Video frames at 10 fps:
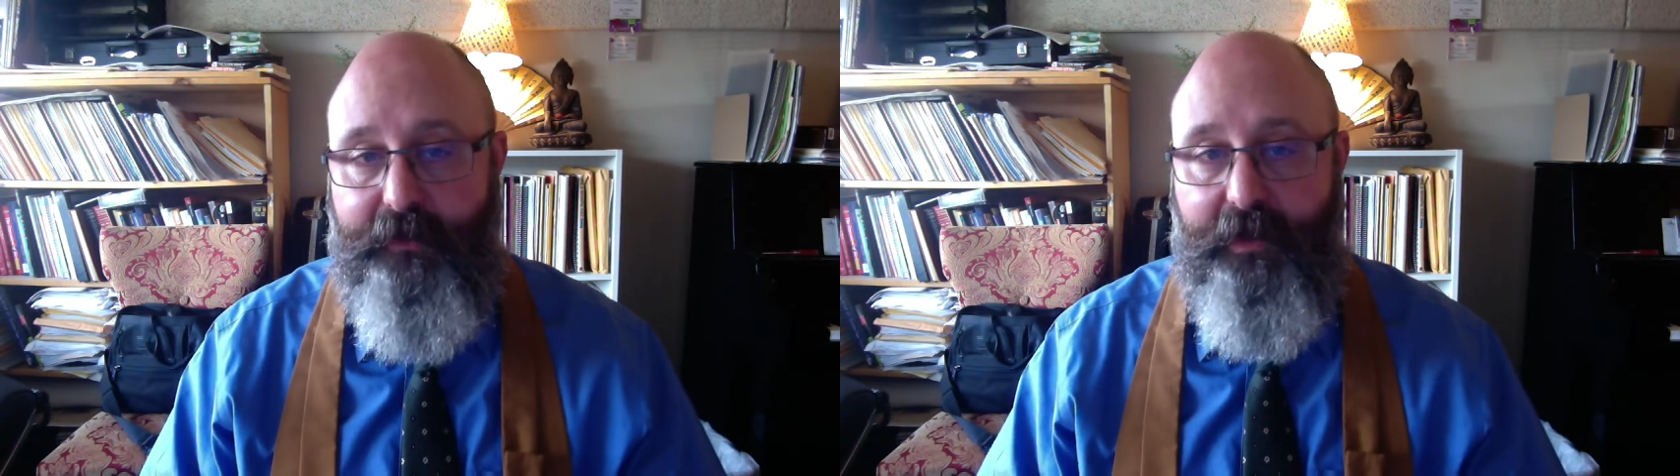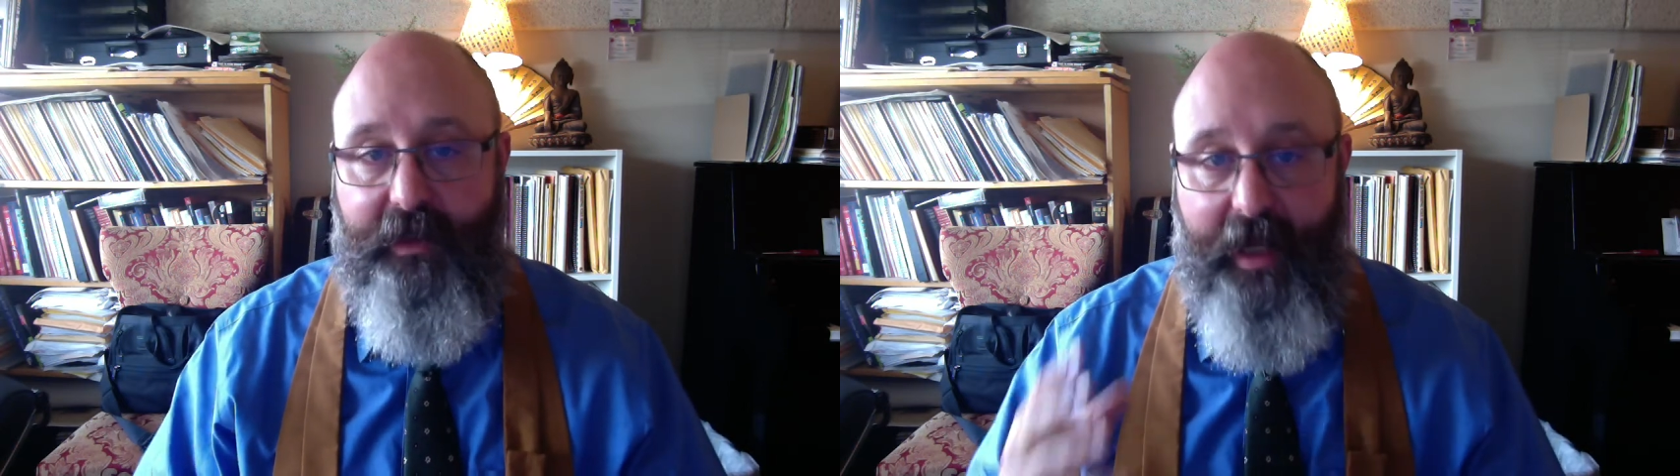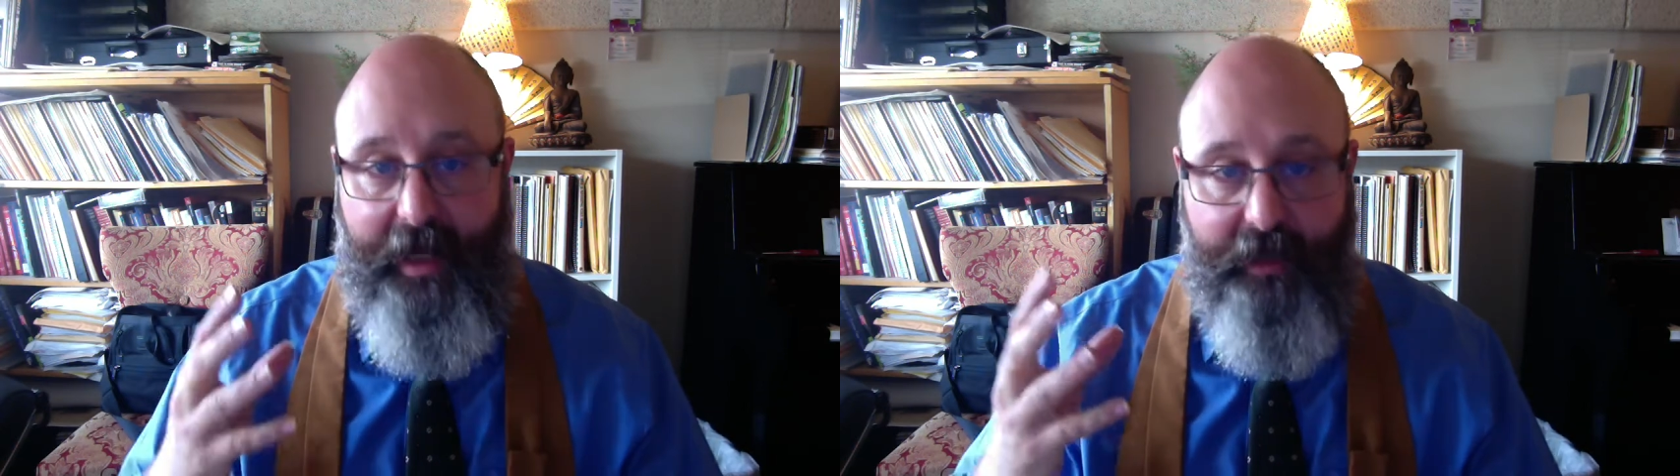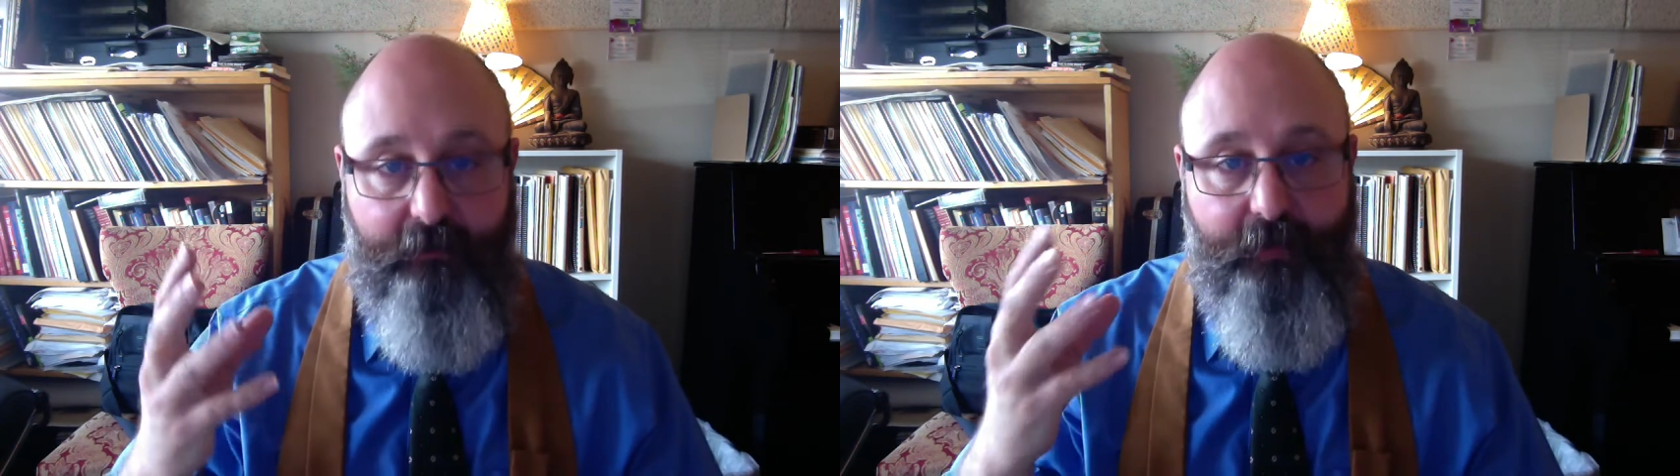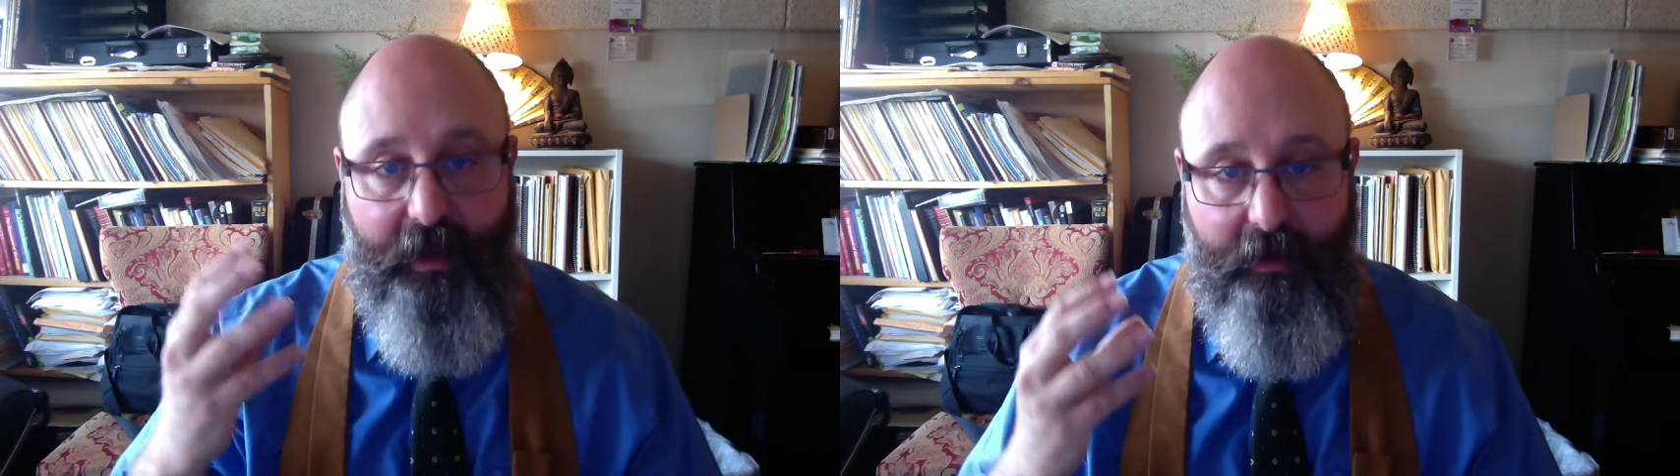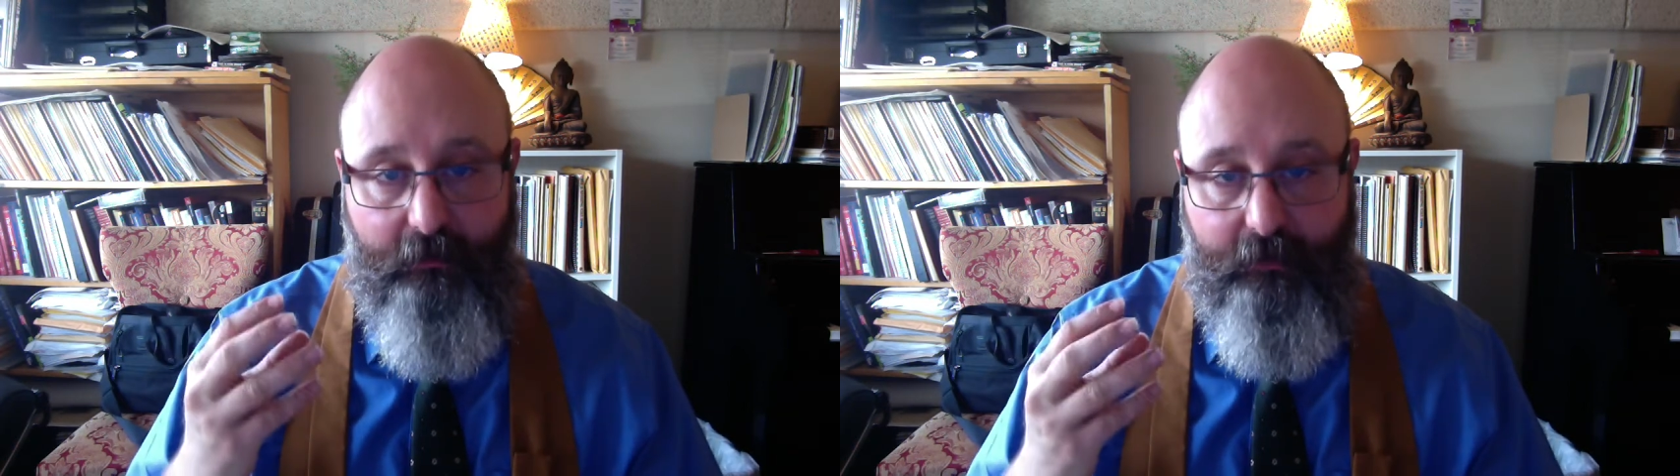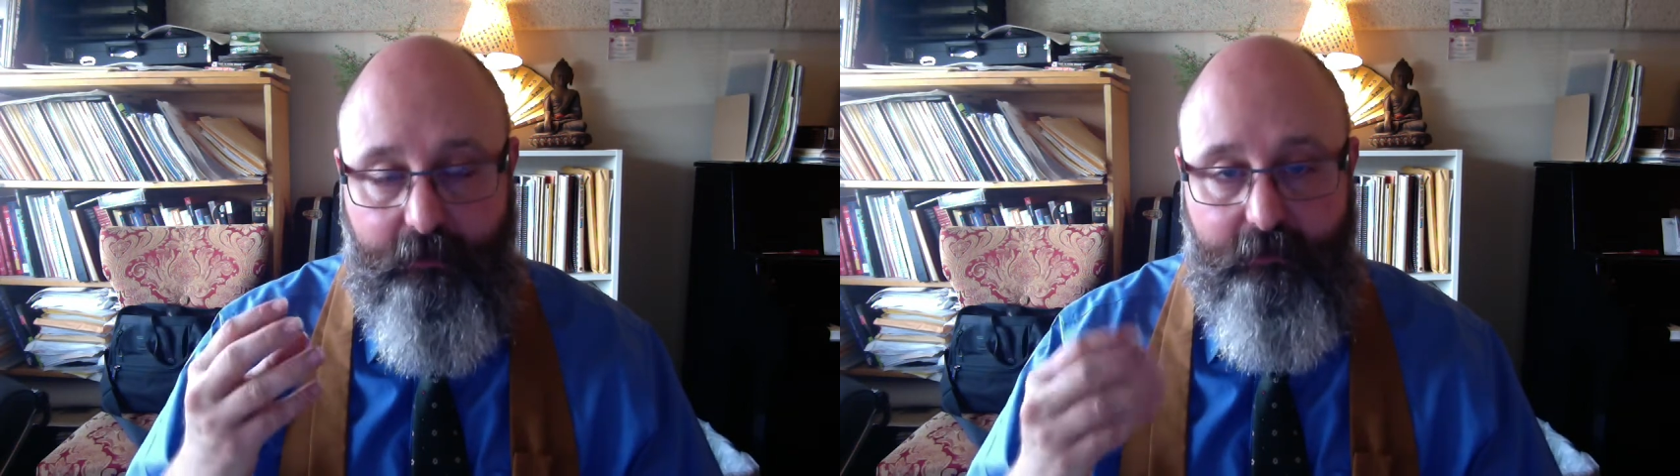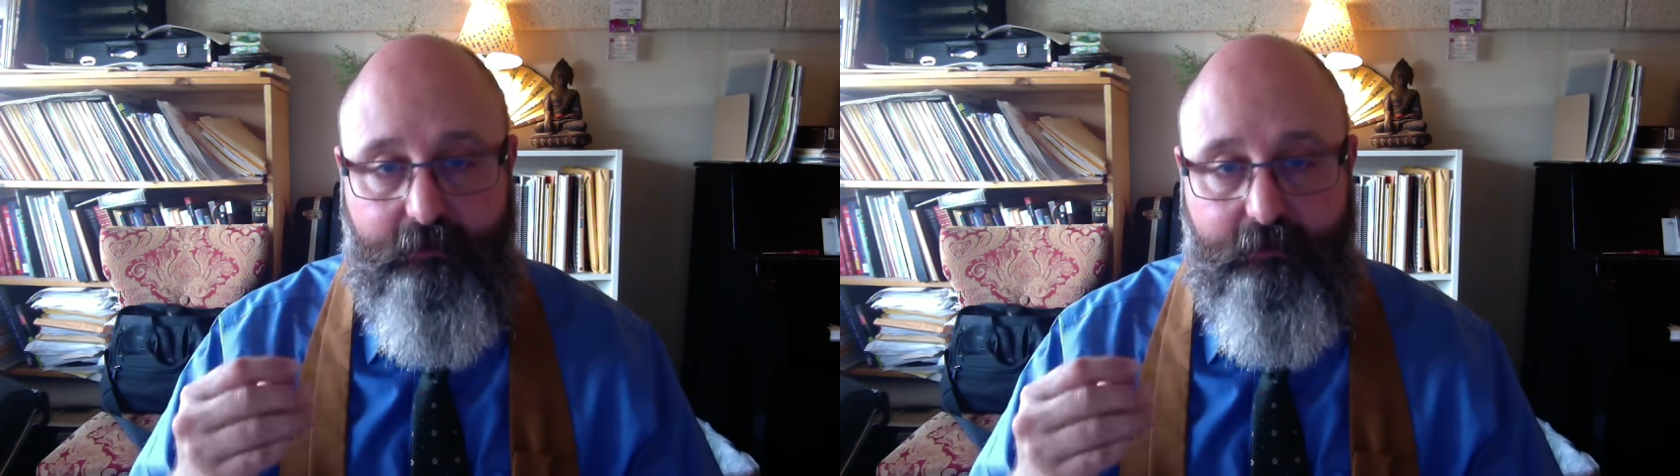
gain power,